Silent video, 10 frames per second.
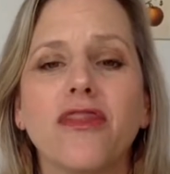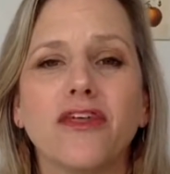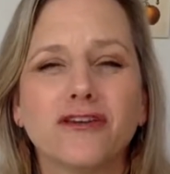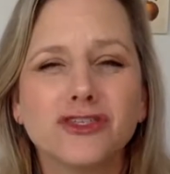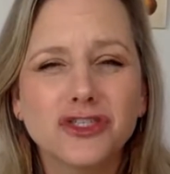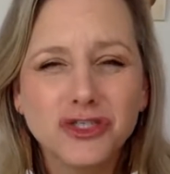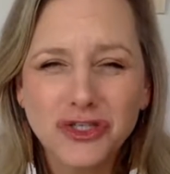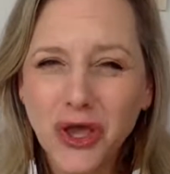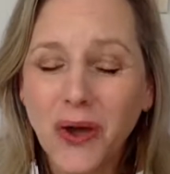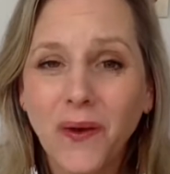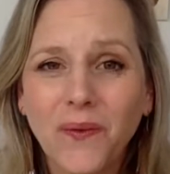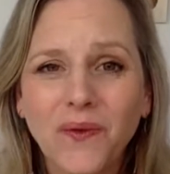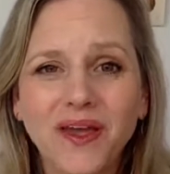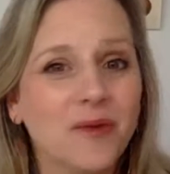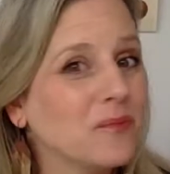They're
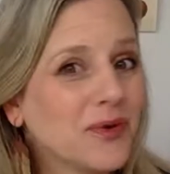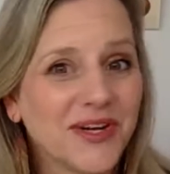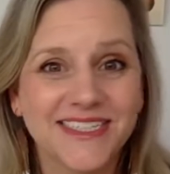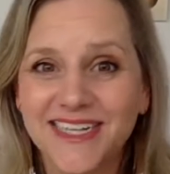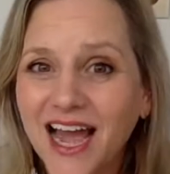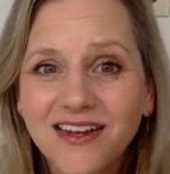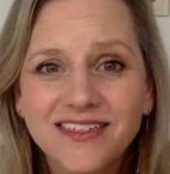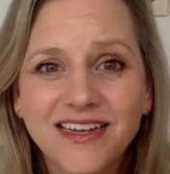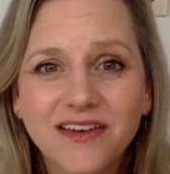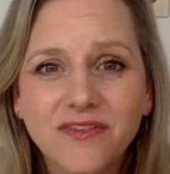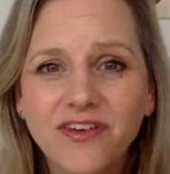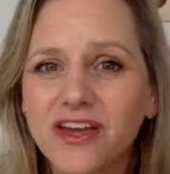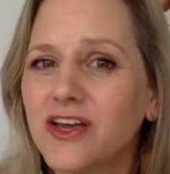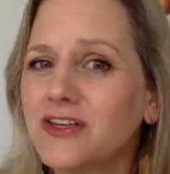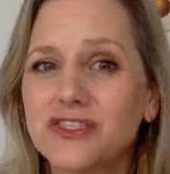so productive,
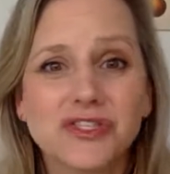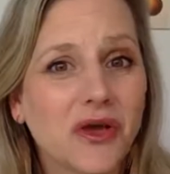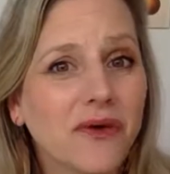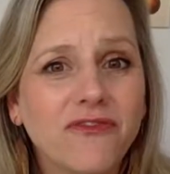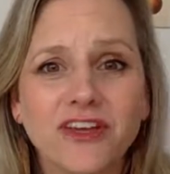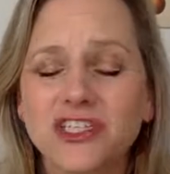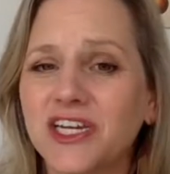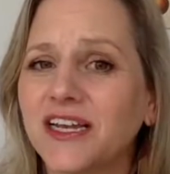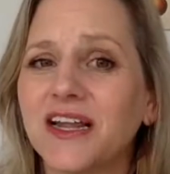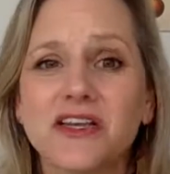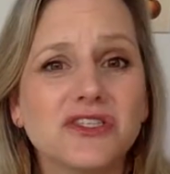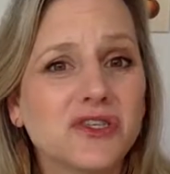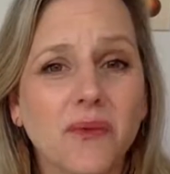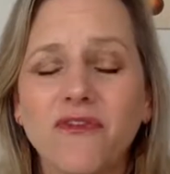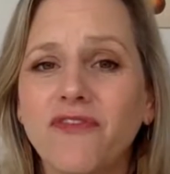so efficient,
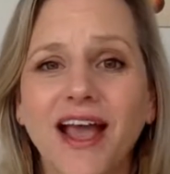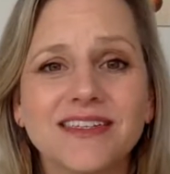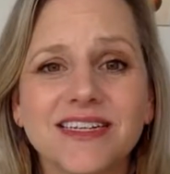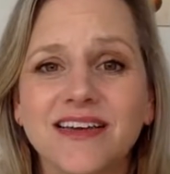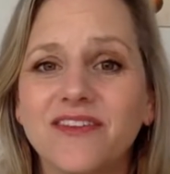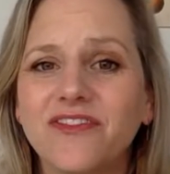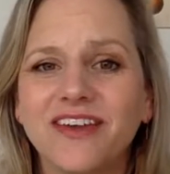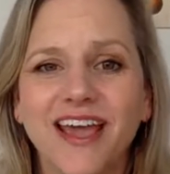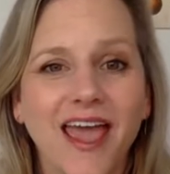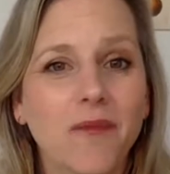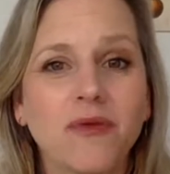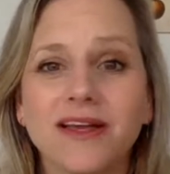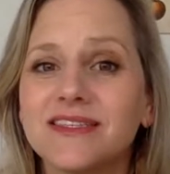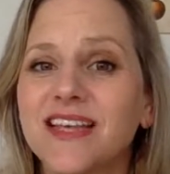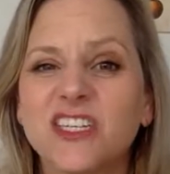so effective, and
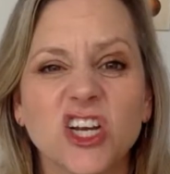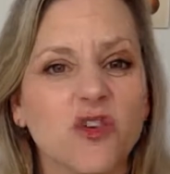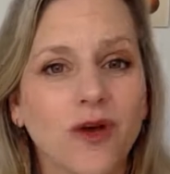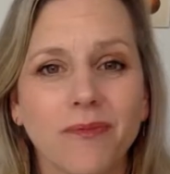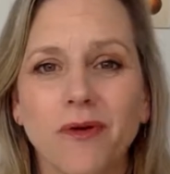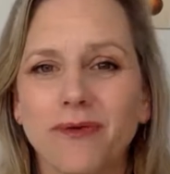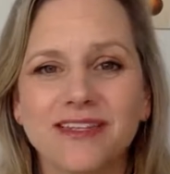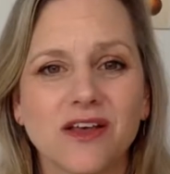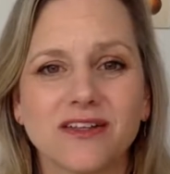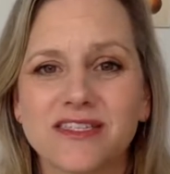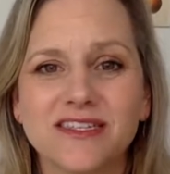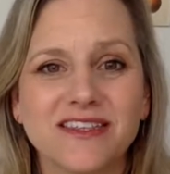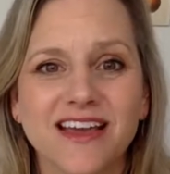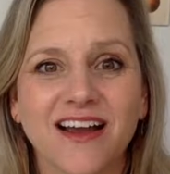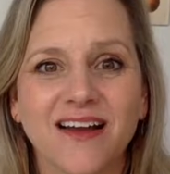bring such incredible results to
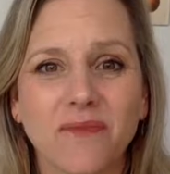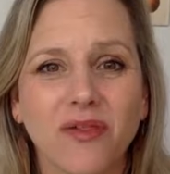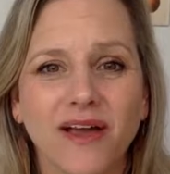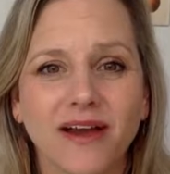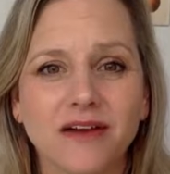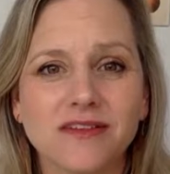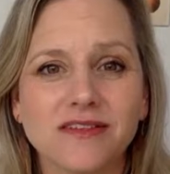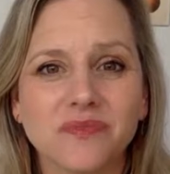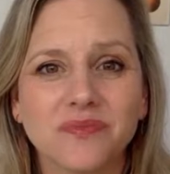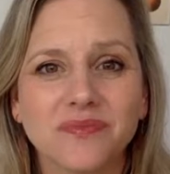their employers.